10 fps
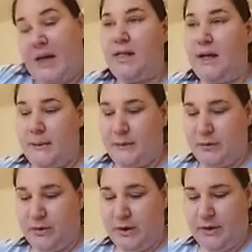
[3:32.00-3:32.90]
a lot of
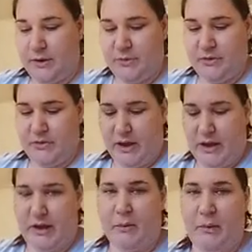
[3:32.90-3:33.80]
people do it. I'm just
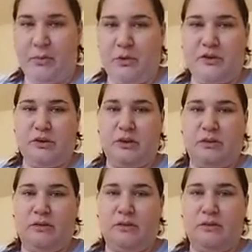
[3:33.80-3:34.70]
taking out my
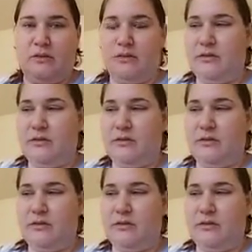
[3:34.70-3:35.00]
brushes.